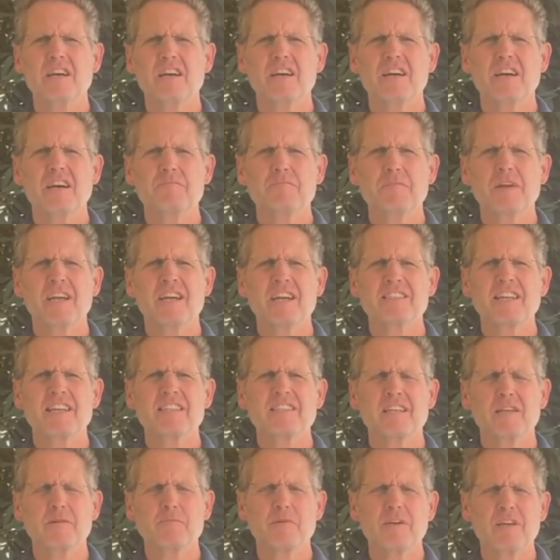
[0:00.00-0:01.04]
because I
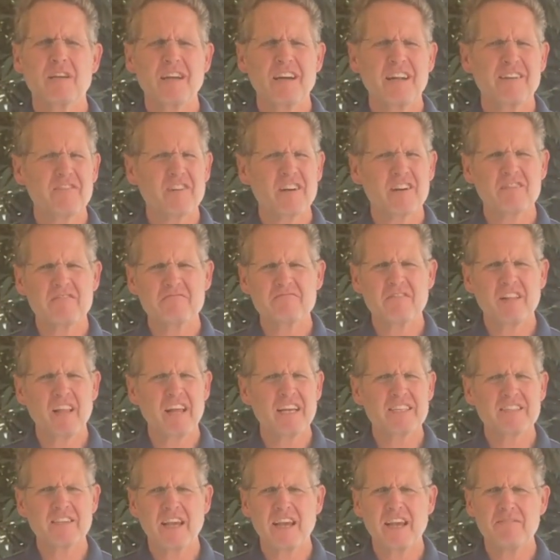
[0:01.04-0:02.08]
tend to be kind of a
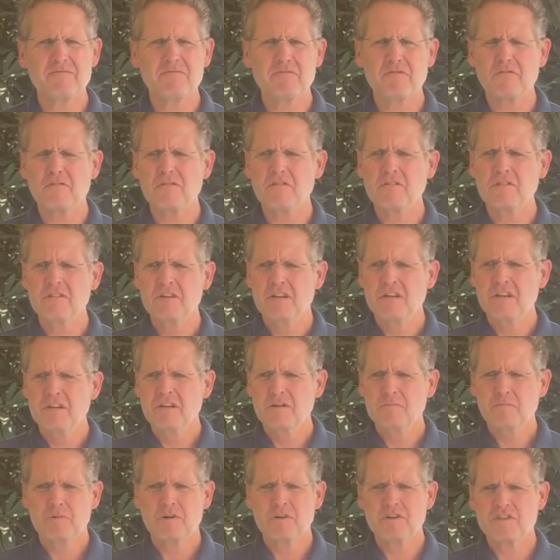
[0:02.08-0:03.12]
glass half full
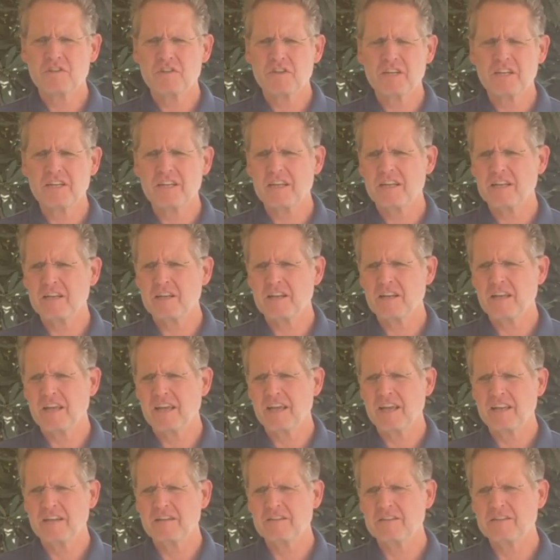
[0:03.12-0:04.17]
person
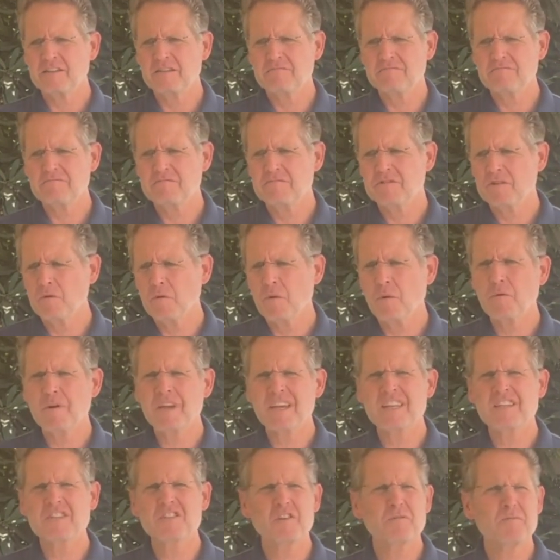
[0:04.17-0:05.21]
and do what we
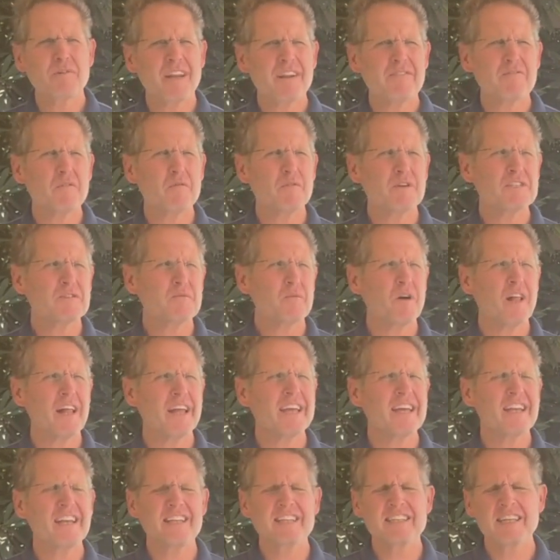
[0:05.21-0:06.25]
can do. But every once in a while I
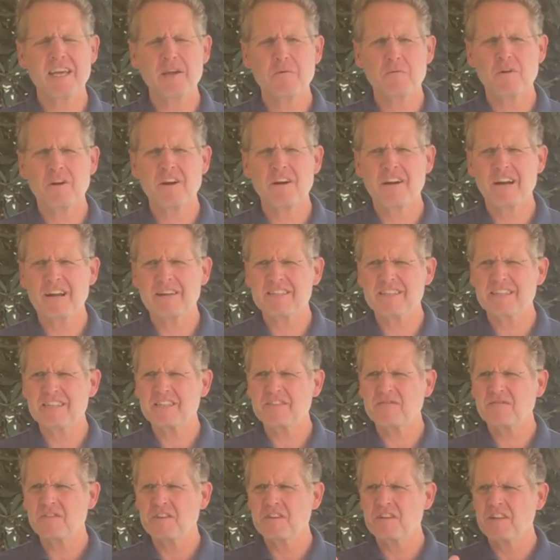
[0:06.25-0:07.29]
hit a day where I
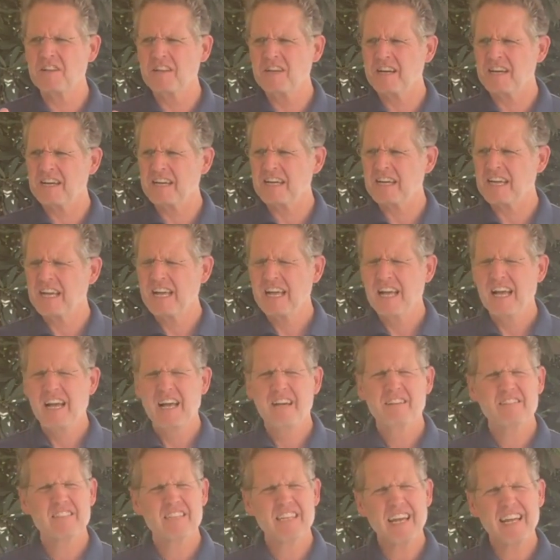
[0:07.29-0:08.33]
just feel like
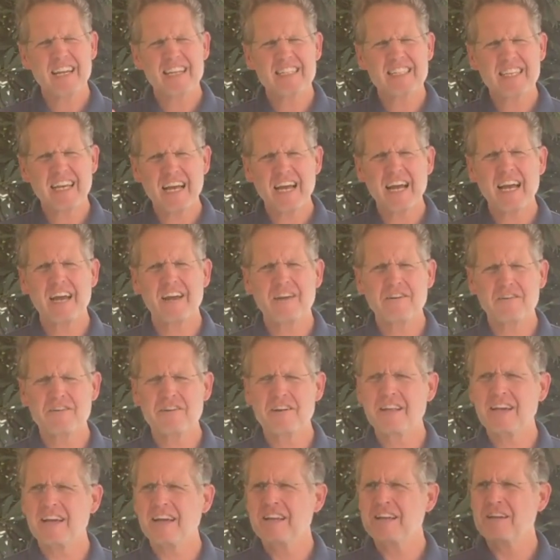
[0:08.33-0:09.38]
kind of tired.
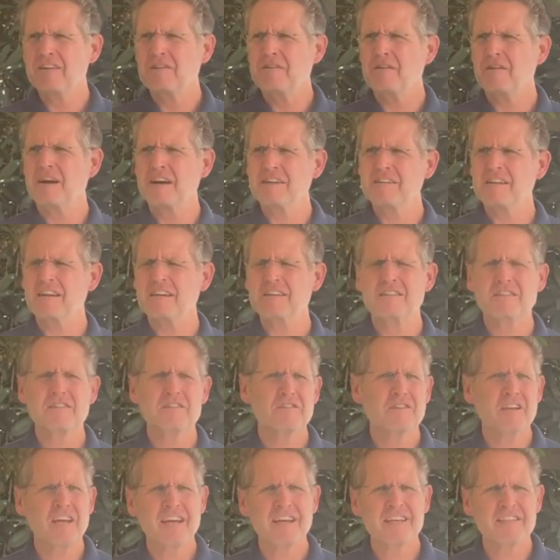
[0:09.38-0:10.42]
I know I talk to you
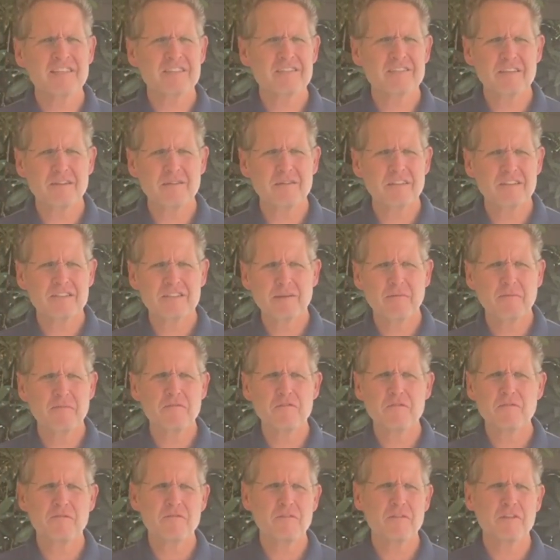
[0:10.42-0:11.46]
guys, some of
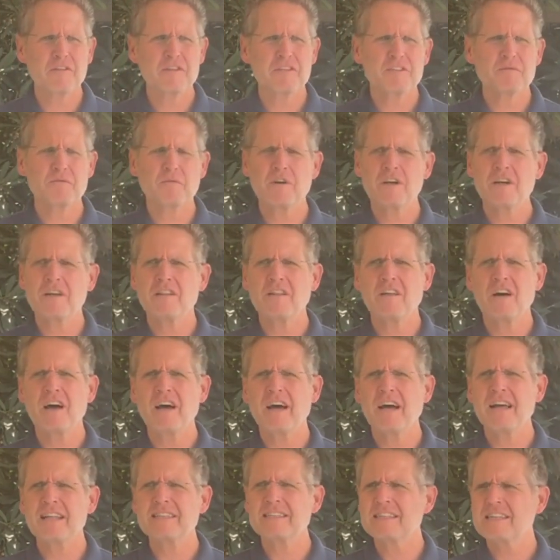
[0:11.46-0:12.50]
you feel this way a
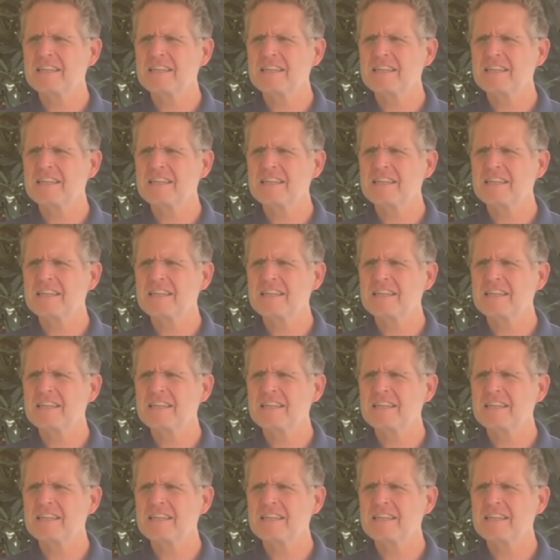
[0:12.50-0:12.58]
lot.